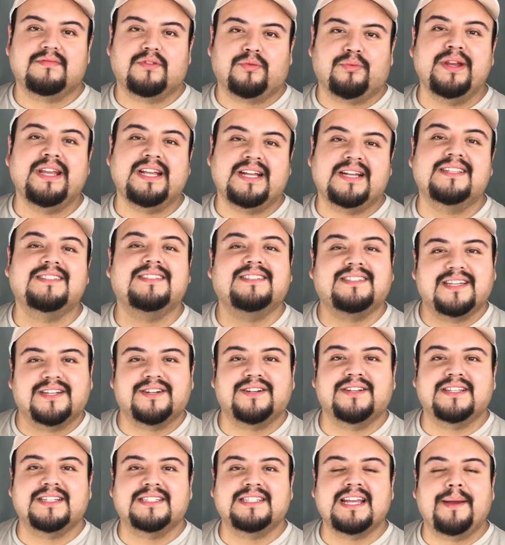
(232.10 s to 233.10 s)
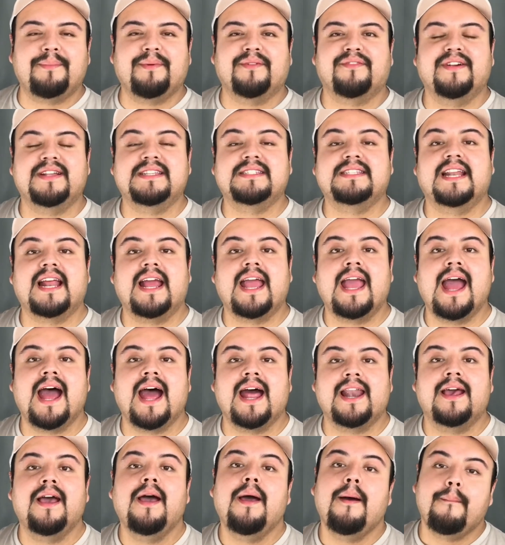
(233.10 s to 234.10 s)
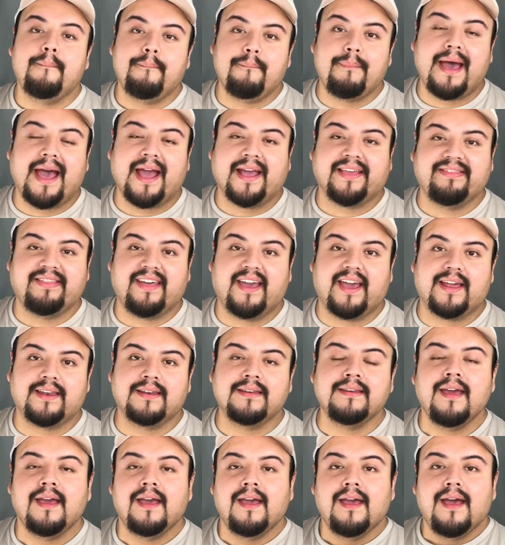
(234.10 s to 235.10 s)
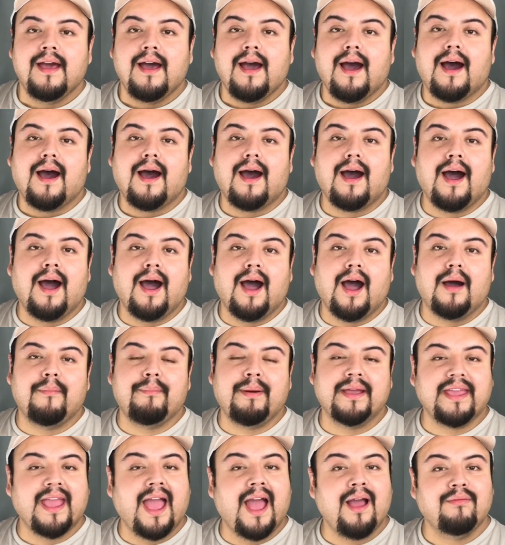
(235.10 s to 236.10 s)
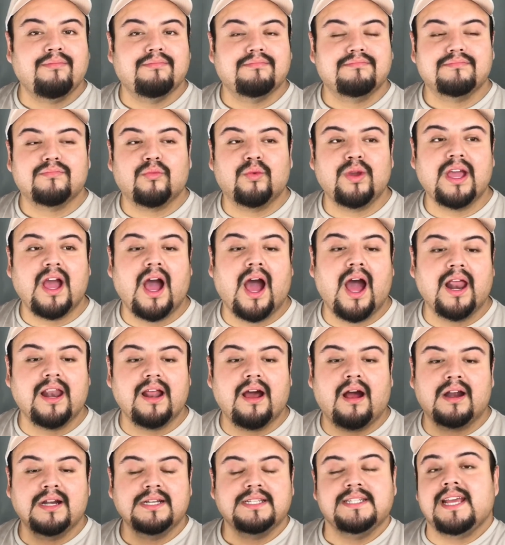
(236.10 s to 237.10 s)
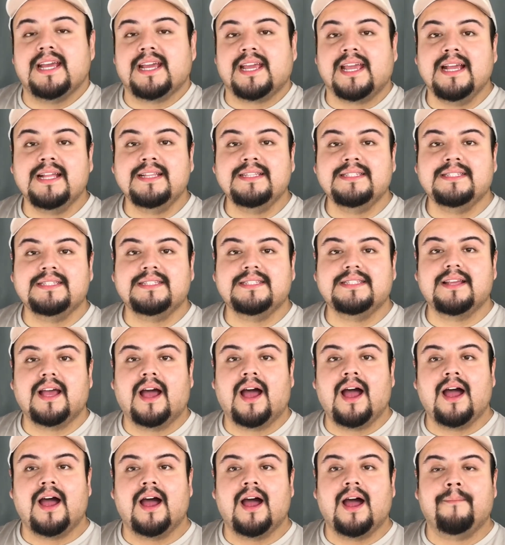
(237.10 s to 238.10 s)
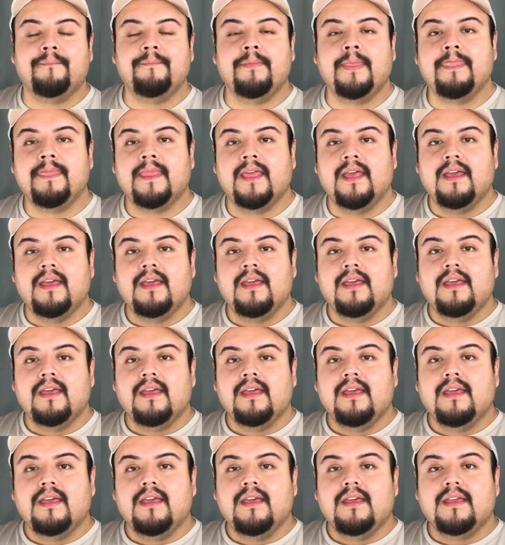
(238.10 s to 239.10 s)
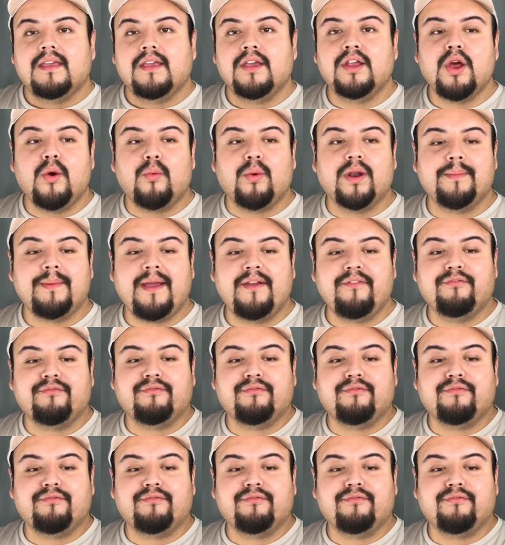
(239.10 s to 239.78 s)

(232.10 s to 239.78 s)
reconsider the type of friends that I had back then. But yeah, we got our tickets. You know, one of my